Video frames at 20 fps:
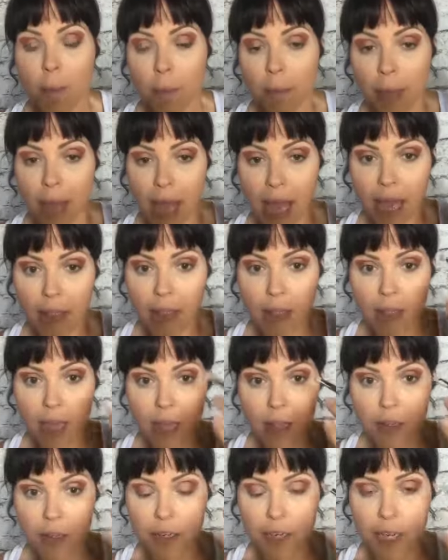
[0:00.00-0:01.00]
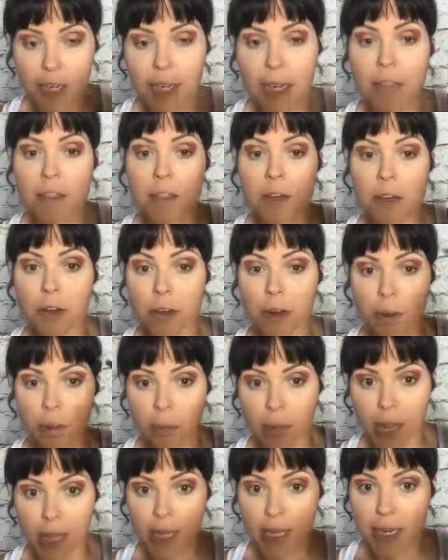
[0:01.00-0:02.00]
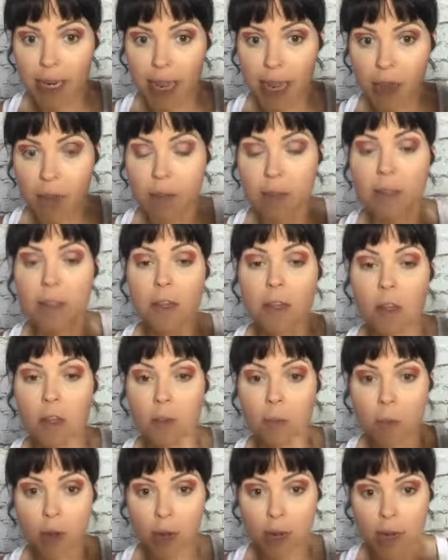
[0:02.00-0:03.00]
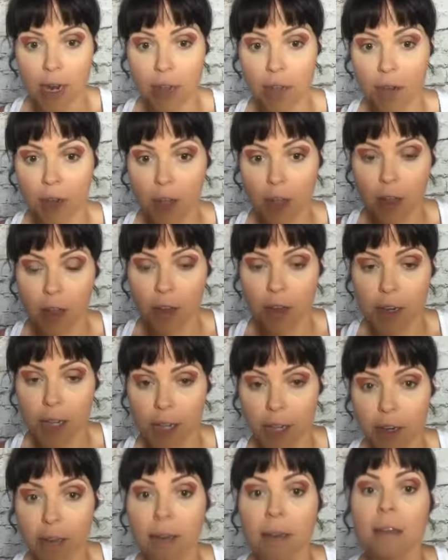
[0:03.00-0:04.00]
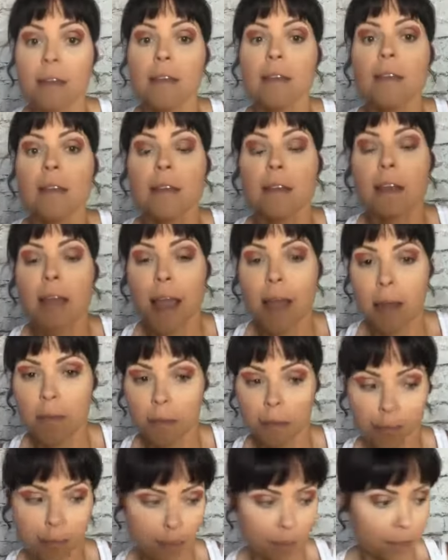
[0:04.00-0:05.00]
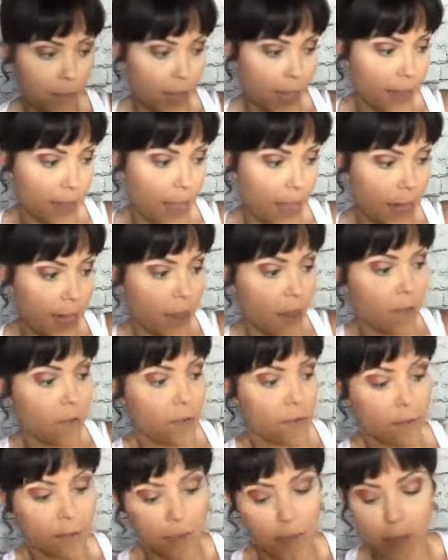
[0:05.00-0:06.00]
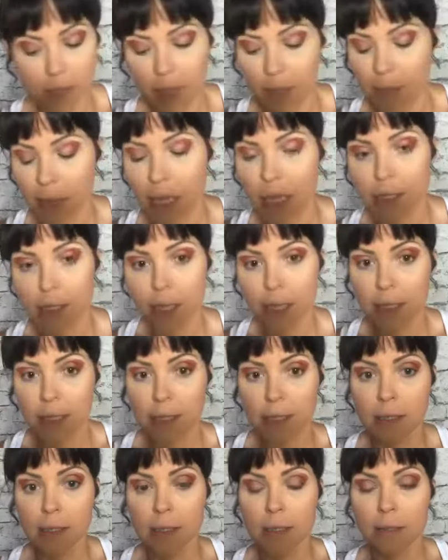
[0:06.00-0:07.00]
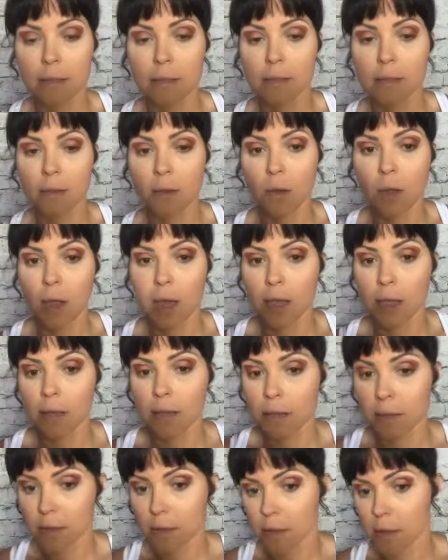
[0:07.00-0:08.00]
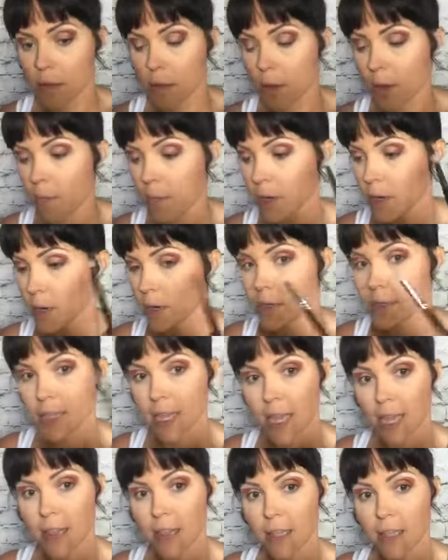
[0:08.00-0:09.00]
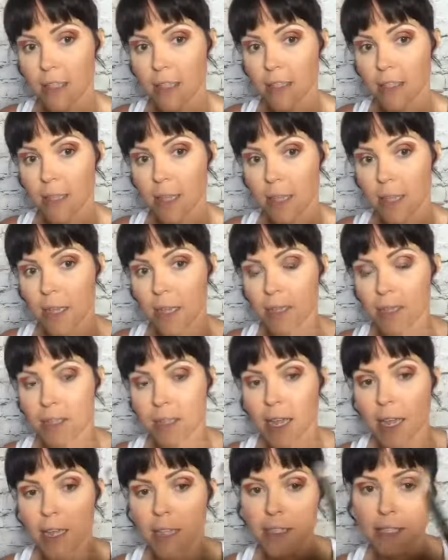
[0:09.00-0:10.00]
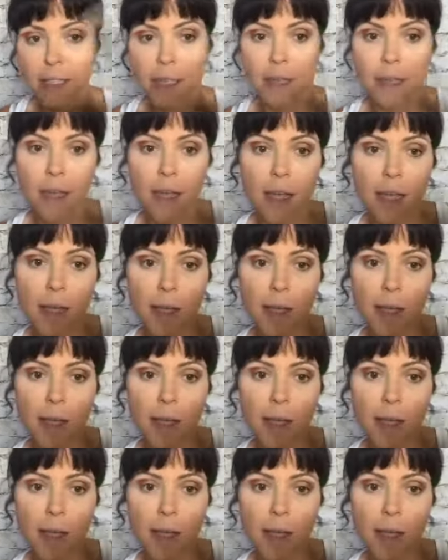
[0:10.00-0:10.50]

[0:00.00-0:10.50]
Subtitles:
pat the color in and then you're gonna blend it out and then you can put another color in and blend that out. Does that make sense? Okay, so I'm gonna take this. It's nice and